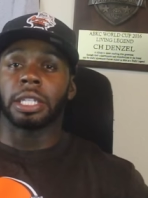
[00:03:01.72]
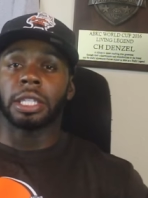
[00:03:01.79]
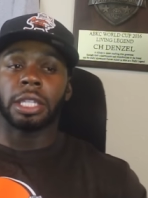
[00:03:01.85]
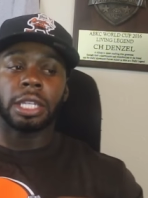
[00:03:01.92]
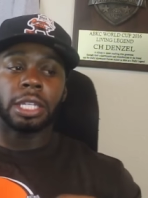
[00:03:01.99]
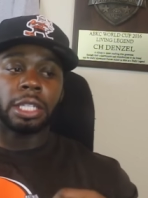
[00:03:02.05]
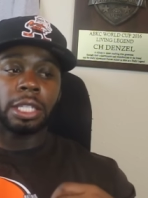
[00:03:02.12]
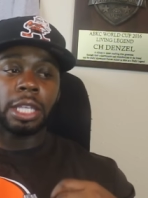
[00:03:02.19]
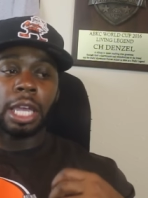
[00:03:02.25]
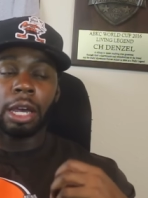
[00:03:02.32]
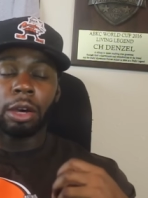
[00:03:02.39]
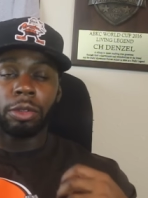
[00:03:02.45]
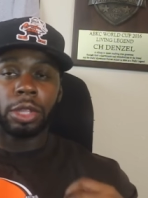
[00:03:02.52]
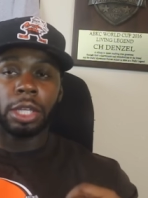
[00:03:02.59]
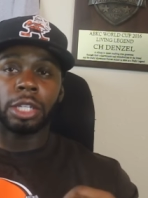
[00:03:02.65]
and these
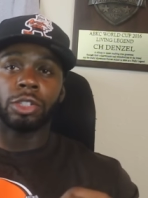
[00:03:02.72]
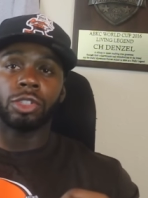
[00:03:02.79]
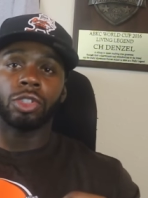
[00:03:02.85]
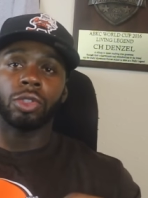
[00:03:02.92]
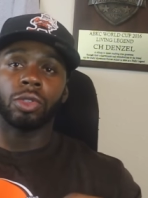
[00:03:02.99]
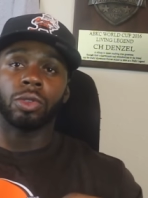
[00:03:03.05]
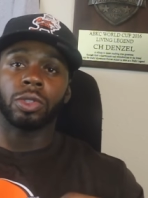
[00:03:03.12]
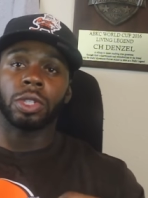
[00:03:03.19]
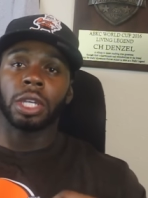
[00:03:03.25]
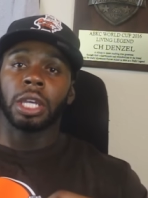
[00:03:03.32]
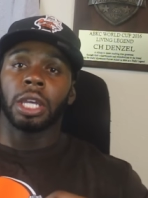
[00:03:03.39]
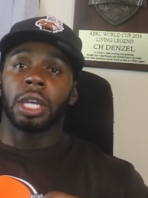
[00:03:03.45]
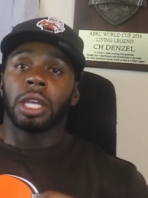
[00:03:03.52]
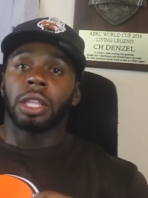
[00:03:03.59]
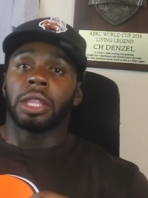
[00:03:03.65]
health issues
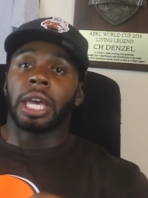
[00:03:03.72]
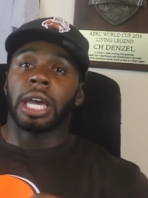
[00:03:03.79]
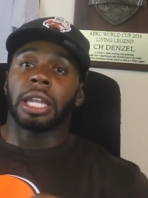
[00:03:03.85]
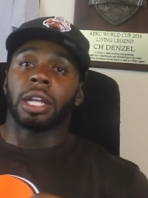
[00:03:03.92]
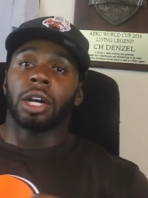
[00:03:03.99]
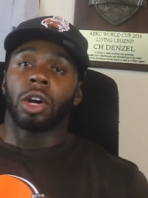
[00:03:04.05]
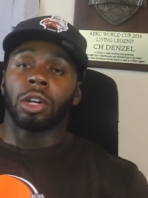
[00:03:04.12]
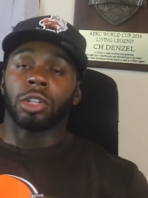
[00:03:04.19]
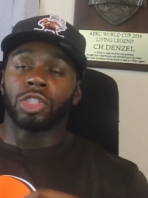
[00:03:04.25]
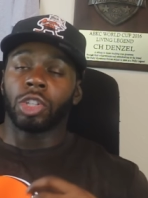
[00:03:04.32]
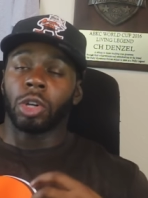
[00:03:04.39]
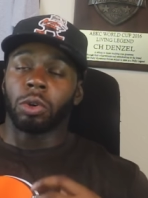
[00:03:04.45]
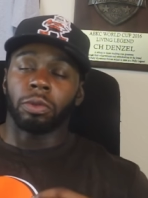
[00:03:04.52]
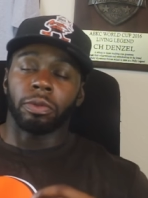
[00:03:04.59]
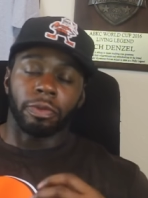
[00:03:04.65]
that are
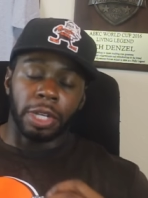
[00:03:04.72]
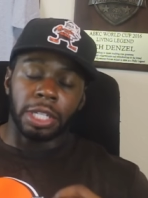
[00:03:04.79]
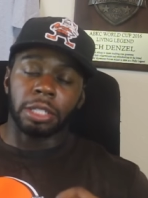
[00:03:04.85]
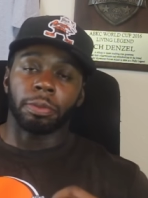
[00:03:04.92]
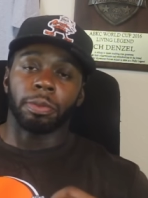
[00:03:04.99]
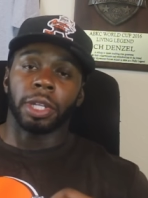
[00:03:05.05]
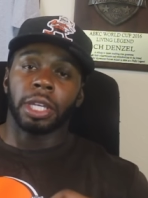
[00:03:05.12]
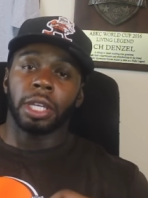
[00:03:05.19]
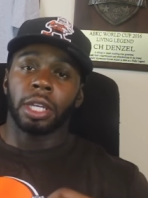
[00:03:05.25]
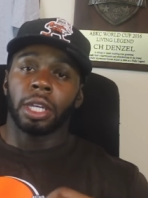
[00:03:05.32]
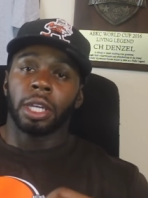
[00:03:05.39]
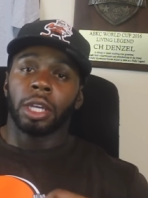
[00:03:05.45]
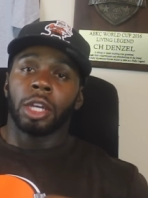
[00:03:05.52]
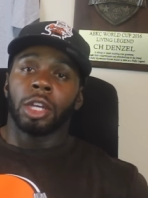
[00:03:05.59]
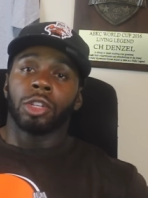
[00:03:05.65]
shown visibly.
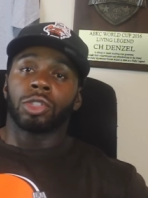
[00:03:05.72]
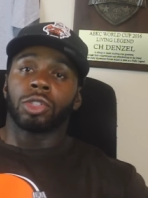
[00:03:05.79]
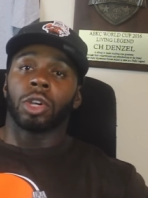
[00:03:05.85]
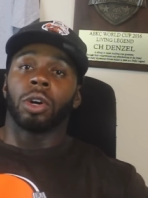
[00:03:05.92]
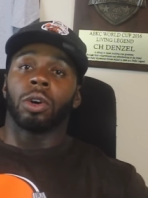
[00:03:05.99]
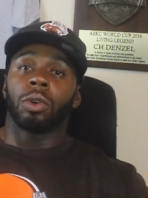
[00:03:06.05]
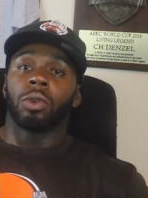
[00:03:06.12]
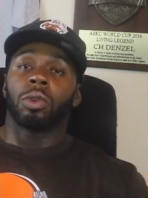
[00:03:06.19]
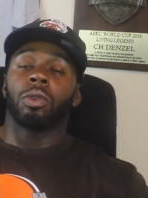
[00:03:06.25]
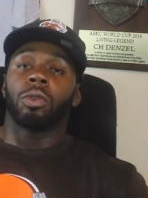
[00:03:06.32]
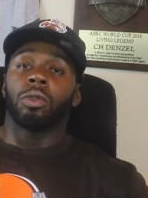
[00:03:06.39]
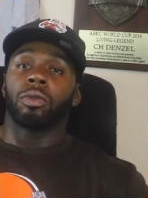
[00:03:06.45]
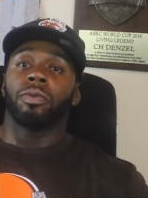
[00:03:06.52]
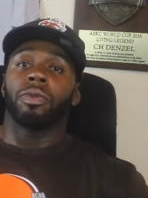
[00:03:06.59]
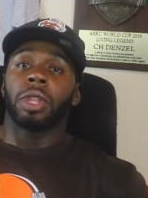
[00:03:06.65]
So
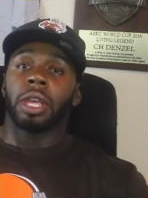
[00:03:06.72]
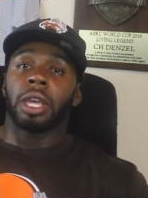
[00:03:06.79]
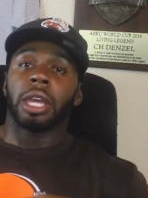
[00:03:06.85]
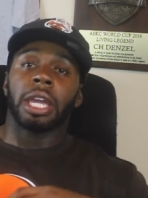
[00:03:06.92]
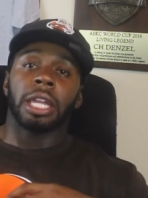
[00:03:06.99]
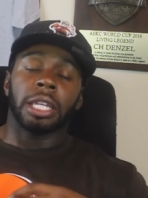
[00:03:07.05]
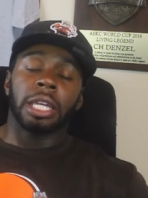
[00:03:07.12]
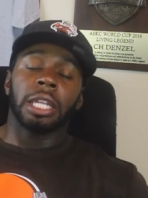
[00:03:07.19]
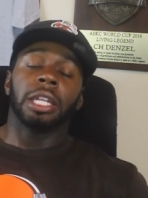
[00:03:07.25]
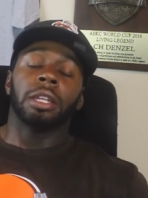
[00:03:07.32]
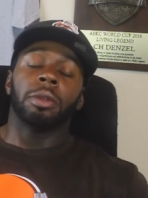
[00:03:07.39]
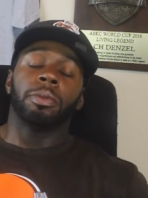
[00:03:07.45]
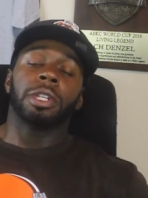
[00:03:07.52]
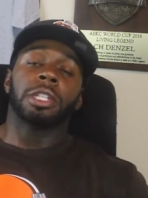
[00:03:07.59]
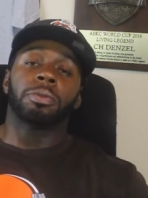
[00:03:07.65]
it needed
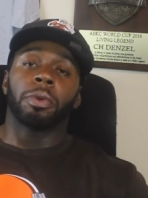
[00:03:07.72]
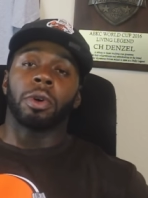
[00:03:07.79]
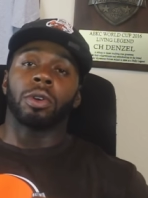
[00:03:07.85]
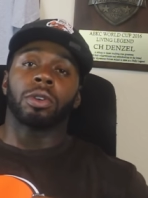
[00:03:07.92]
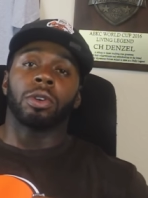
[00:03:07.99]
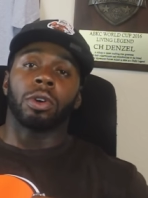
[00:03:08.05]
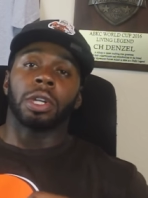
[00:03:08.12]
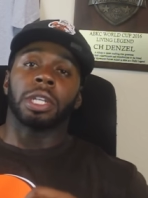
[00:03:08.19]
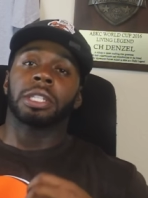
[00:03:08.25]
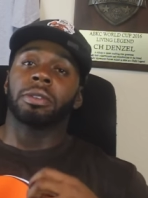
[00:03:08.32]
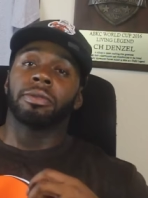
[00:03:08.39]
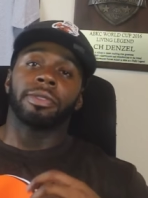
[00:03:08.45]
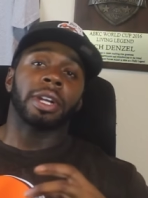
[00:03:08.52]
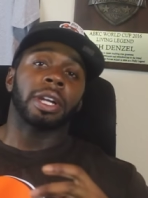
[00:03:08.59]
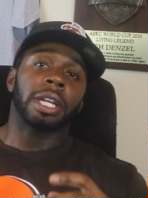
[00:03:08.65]
to be spoke on. It's a
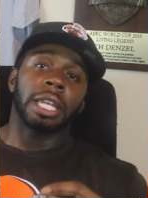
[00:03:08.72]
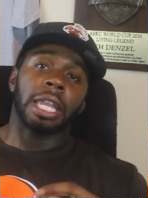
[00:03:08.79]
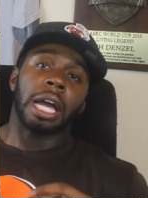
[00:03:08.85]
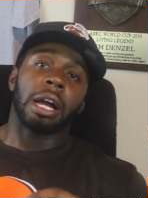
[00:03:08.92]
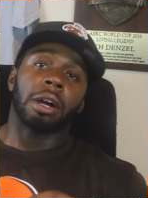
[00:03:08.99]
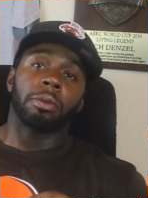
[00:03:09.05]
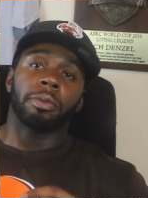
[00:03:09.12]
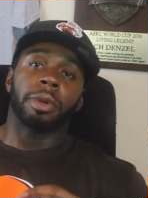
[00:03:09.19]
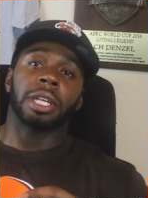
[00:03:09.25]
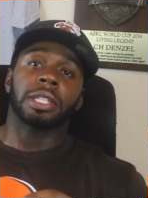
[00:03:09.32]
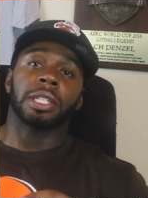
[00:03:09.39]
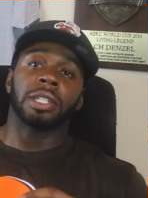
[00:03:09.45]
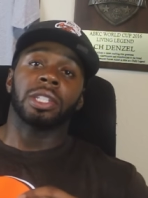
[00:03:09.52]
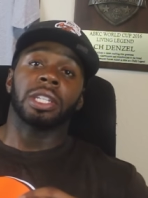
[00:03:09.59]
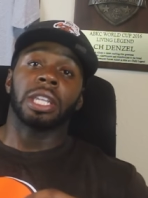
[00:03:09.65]
very loud
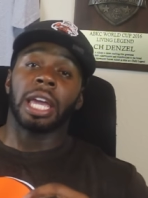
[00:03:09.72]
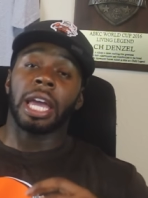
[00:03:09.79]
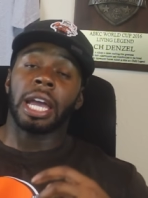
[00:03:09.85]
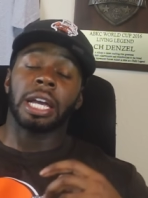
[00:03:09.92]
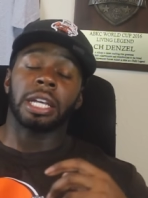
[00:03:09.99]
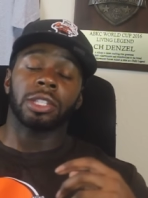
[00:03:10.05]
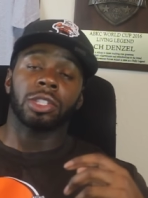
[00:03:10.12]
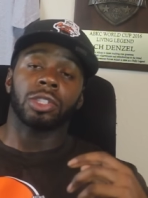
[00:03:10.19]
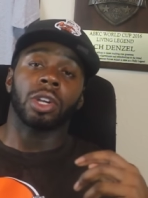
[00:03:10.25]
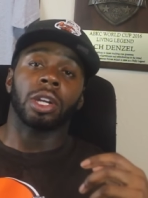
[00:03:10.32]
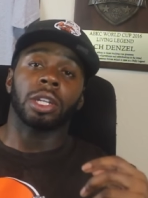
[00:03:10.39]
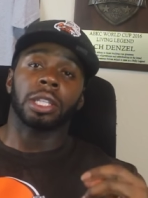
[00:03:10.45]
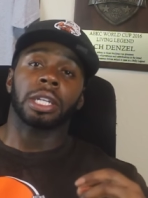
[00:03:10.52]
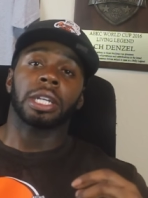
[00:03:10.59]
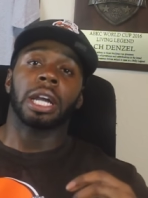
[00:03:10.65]
message. It has
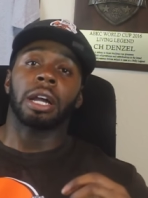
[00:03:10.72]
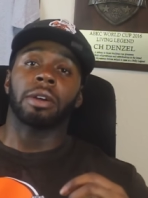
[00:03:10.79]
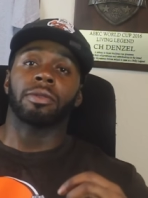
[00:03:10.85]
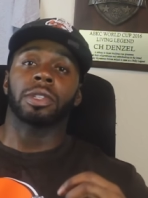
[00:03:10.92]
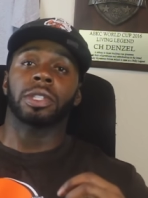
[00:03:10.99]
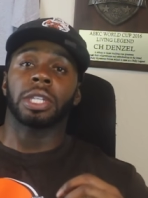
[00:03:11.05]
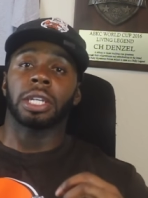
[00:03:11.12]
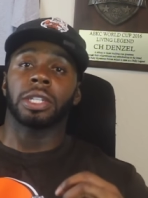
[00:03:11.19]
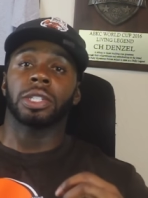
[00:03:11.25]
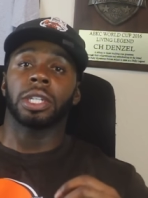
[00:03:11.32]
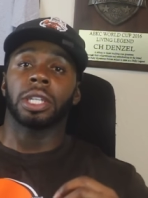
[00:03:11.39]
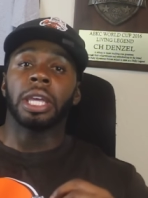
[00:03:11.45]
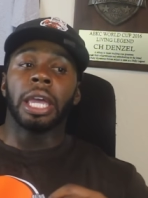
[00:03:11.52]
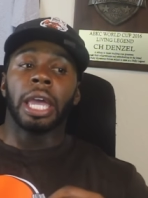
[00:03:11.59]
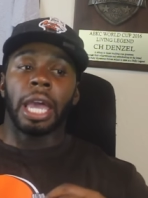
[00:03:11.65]
started the
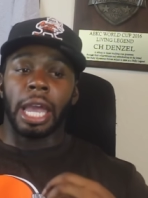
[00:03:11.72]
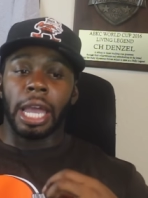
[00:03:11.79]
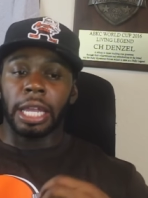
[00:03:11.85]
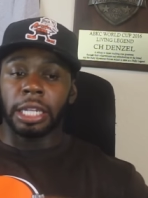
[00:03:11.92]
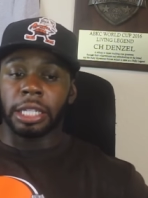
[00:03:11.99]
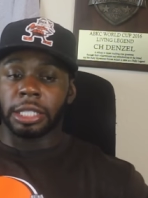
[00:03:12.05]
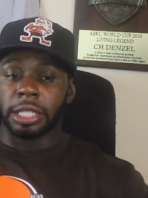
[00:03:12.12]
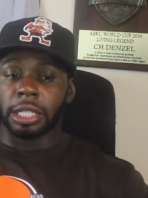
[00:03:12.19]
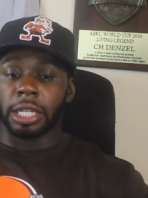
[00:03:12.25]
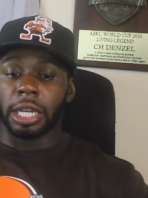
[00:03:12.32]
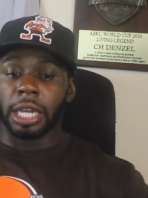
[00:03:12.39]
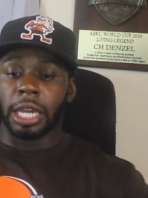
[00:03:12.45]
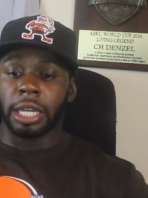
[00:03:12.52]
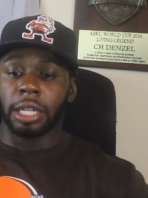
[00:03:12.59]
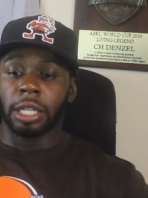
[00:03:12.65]
conversation and it's
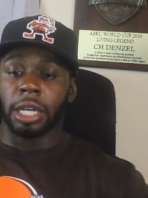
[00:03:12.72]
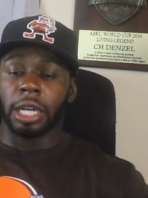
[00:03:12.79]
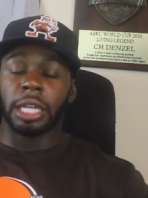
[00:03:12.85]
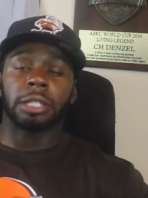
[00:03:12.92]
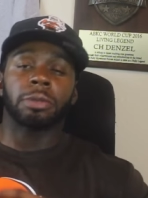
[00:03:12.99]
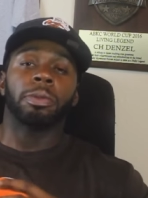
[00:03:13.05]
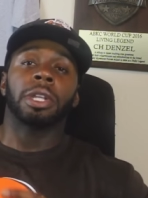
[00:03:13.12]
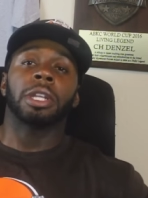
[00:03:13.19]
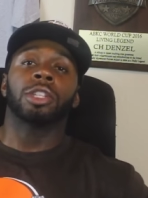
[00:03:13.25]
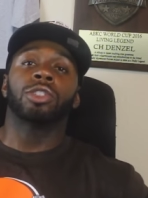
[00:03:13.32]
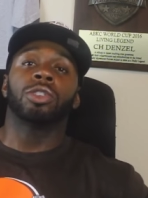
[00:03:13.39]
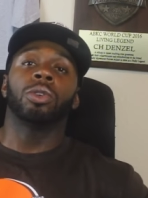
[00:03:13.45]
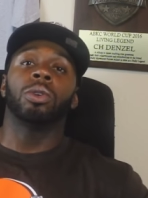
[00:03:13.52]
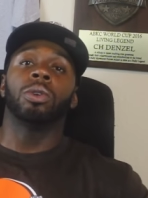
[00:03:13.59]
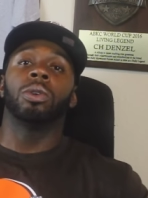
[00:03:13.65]
and it's been a
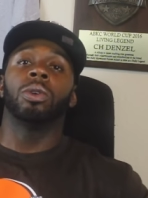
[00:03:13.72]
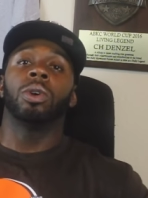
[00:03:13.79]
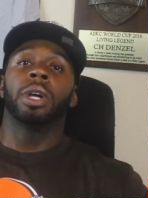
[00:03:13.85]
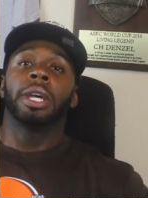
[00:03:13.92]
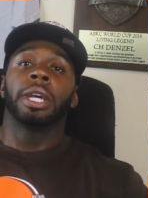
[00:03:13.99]
tool